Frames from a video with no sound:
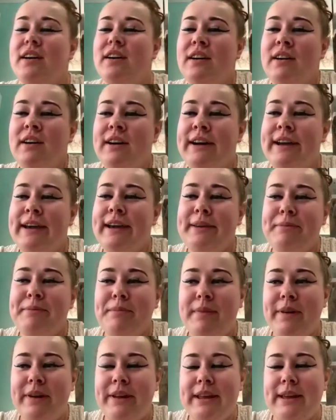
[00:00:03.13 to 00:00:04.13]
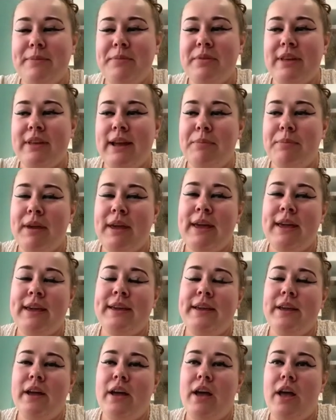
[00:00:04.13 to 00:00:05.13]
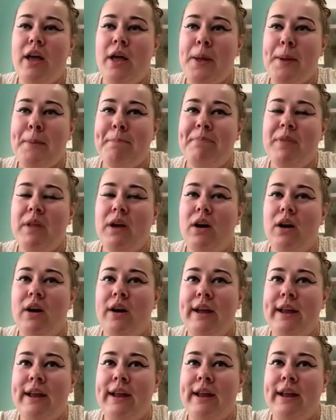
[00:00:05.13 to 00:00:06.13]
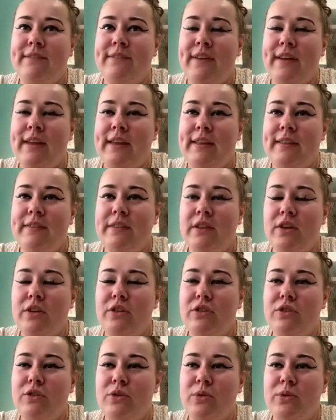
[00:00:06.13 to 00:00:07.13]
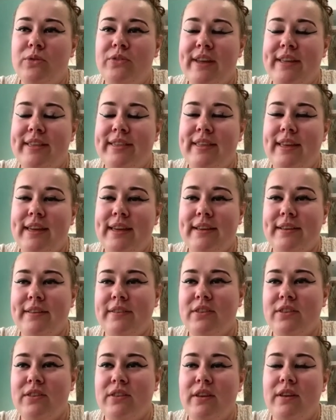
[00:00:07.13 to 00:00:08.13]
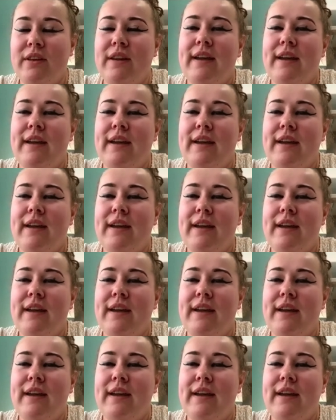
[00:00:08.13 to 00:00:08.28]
Hi, my name's Abby. I live in North Essex